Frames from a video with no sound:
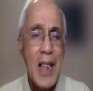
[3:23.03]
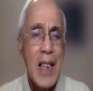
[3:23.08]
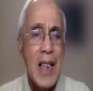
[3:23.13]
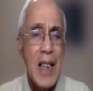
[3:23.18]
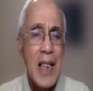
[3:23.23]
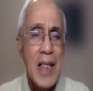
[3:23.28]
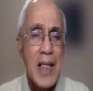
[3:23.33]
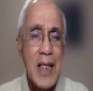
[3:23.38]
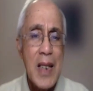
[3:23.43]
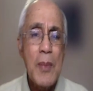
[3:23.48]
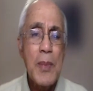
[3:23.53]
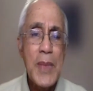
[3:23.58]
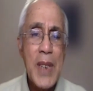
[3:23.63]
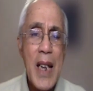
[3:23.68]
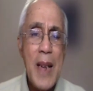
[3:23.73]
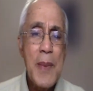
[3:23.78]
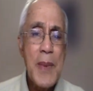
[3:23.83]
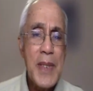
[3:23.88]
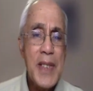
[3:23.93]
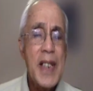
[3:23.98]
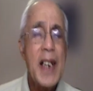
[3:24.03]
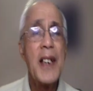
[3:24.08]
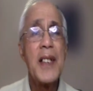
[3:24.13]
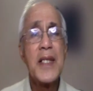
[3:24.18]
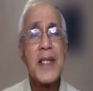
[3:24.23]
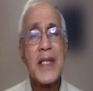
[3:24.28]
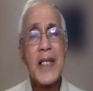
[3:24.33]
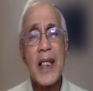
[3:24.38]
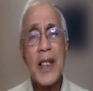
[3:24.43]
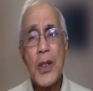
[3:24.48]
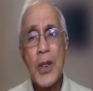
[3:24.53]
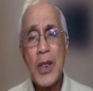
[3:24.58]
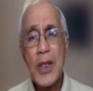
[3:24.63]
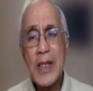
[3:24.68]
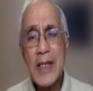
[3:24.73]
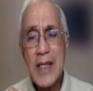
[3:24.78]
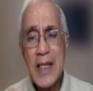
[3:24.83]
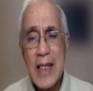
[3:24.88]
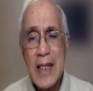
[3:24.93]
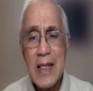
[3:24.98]
Sometimes they are serious
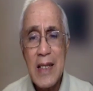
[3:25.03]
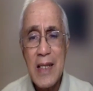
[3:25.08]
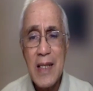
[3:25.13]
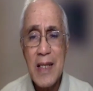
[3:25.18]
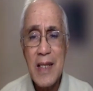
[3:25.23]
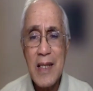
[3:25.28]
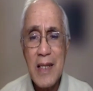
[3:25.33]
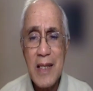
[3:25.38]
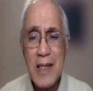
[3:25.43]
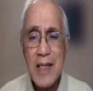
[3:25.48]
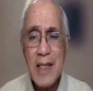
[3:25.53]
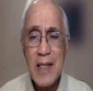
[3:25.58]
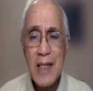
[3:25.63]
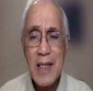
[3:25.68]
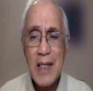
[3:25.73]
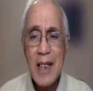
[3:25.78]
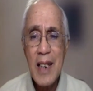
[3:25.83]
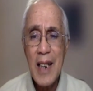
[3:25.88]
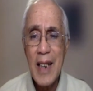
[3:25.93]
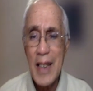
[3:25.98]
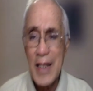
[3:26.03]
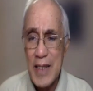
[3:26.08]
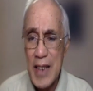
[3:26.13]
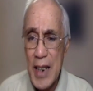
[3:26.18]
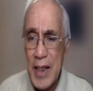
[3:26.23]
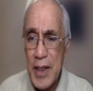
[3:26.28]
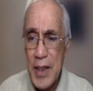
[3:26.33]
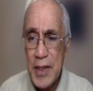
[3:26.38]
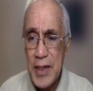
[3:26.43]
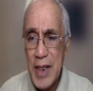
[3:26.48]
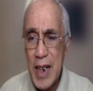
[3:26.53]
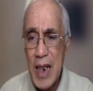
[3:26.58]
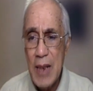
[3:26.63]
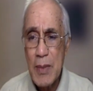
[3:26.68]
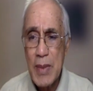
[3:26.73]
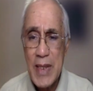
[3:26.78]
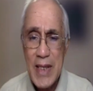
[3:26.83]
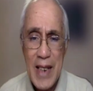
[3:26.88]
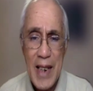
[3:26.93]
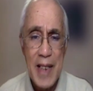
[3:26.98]
sins, and at other
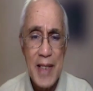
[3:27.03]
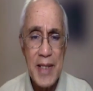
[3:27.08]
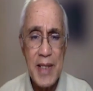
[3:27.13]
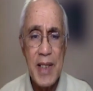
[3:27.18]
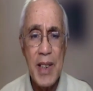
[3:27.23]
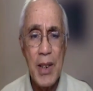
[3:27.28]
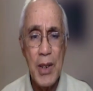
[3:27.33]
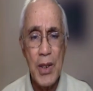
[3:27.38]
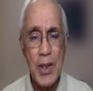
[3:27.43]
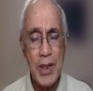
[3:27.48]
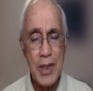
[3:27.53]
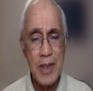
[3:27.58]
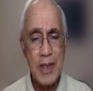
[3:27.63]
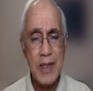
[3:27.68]
times less serious.